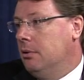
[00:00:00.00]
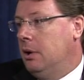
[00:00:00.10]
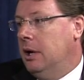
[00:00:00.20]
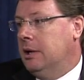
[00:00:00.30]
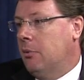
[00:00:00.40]

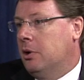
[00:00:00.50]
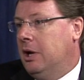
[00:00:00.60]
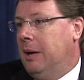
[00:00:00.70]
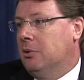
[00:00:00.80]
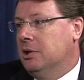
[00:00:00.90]
and that would
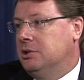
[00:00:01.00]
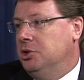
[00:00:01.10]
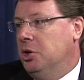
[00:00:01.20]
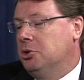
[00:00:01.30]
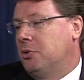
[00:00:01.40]
enable us to
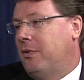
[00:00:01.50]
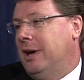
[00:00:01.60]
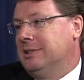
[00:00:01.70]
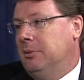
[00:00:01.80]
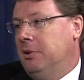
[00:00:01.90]

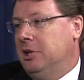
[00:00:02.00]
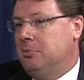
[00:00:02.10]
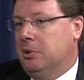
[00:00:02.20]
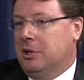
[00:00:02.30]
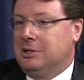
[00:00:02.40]
gentrify some of these
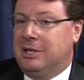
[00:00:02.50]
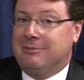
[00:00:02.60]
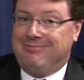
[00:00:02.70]
buildings that,